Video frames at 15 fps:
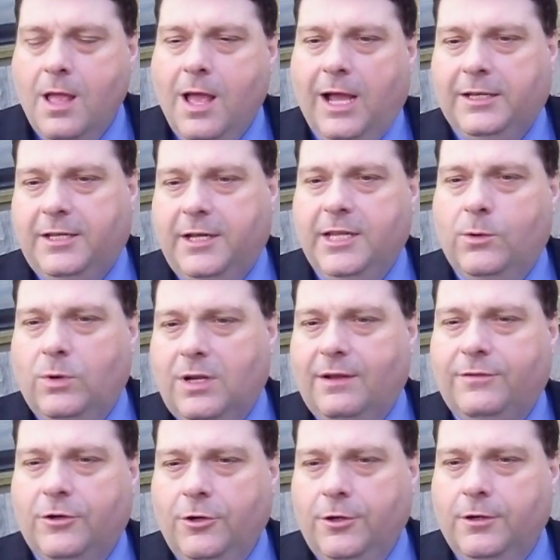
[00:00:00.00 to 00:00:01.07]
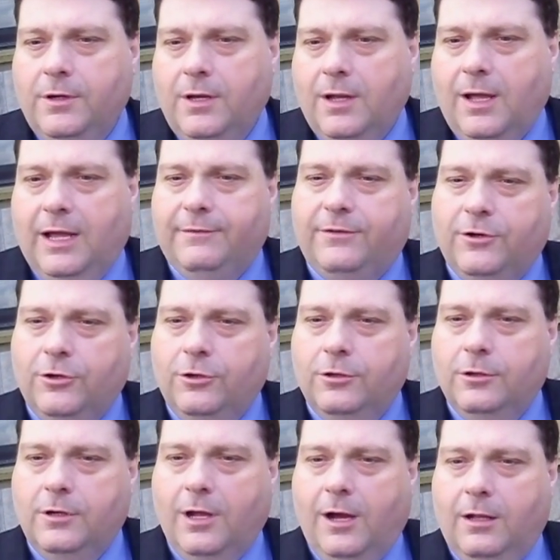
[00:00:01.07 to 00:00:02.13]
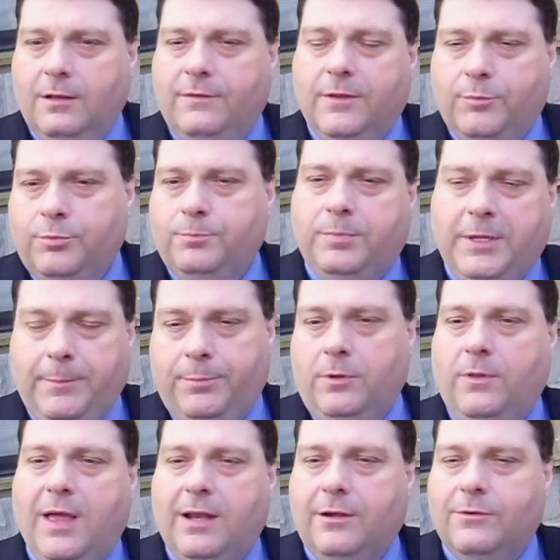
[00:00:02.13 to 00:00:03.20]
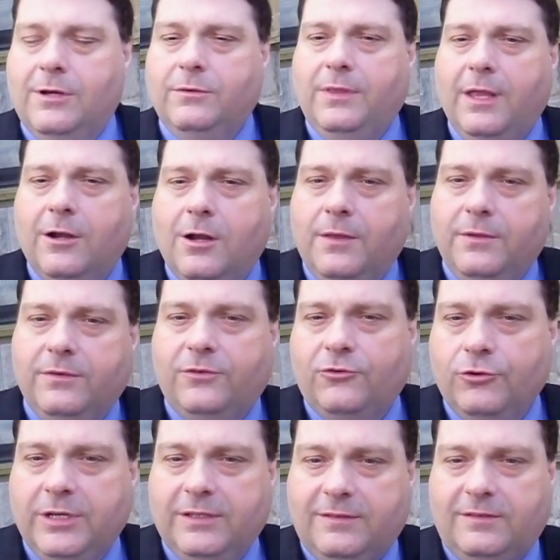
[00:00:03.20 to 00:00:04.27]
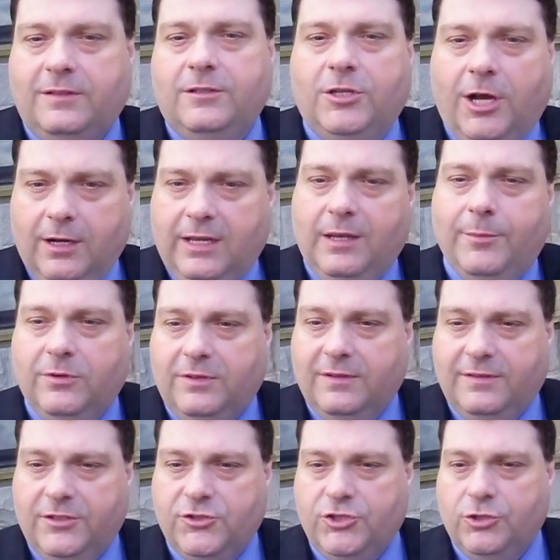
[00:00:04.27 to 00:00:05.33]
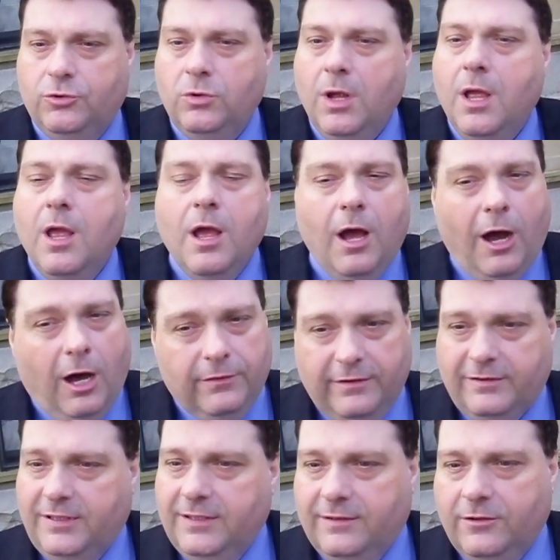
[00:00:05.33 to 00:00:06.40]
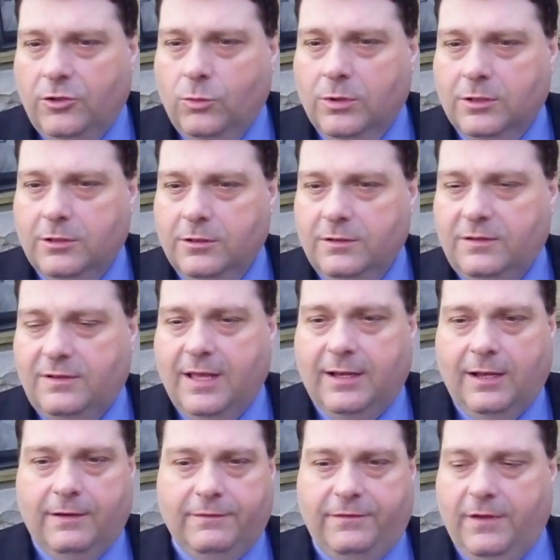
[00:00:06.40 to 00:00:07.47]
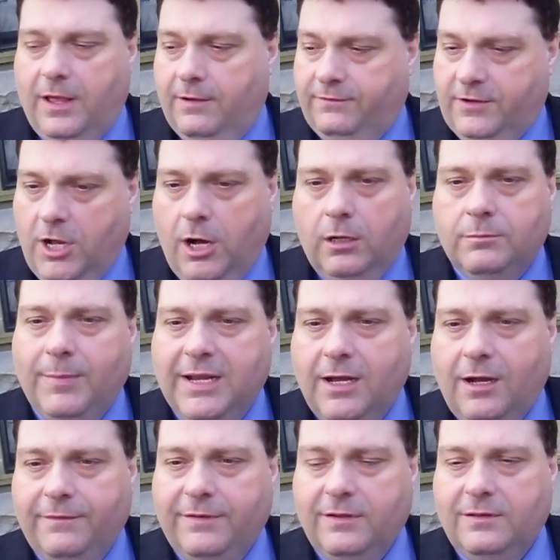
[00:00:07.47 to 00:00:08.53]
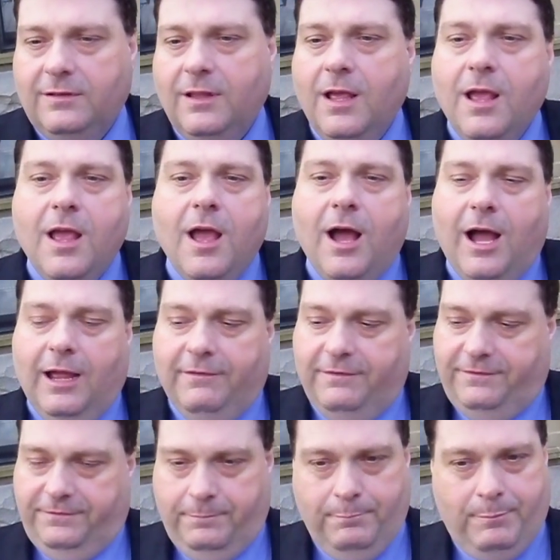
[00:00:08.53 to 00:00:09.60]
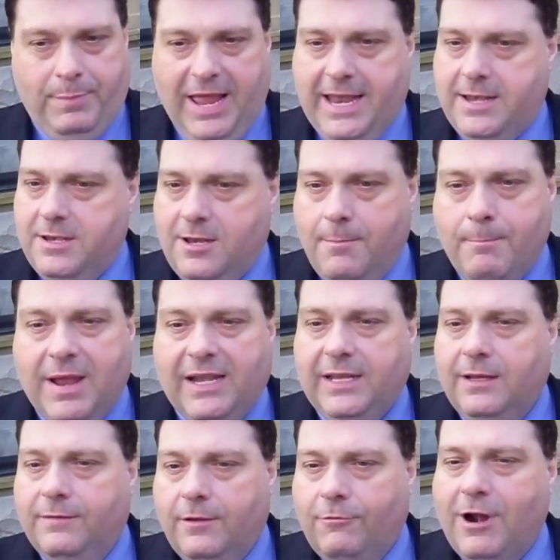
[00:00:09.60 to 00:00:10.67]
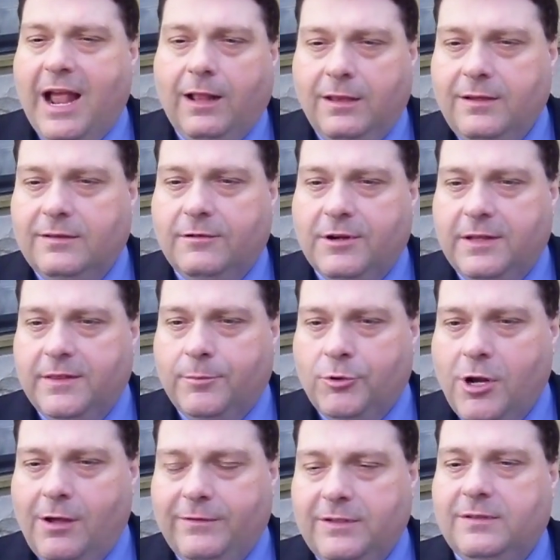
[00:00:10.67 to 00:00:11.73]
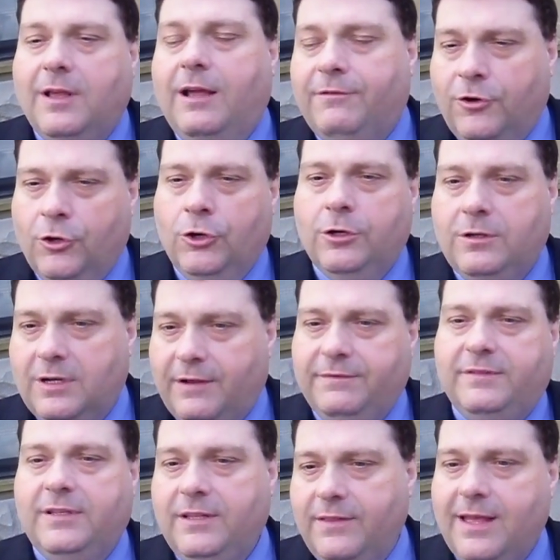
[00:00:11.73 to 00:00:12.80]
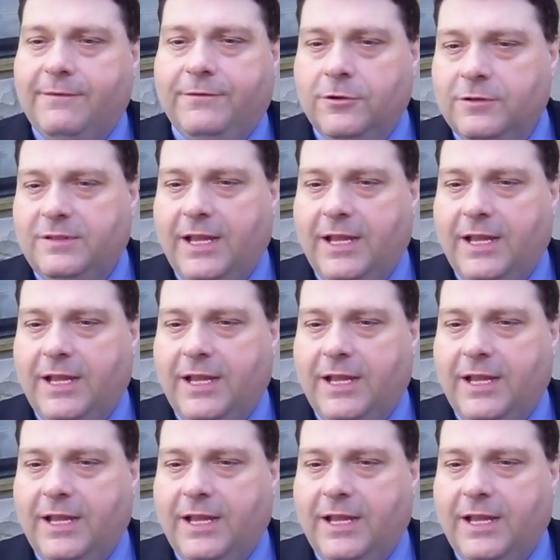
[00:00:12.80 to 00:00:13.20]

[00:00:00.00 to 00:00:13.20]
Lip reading: I tell you what I've heard. I've heard all of the people that are out there on the streets talking about this issue, all the seasonal workers that have called my office. I've been to many of the rallies around the province. I've heard and I've seen that firsthand.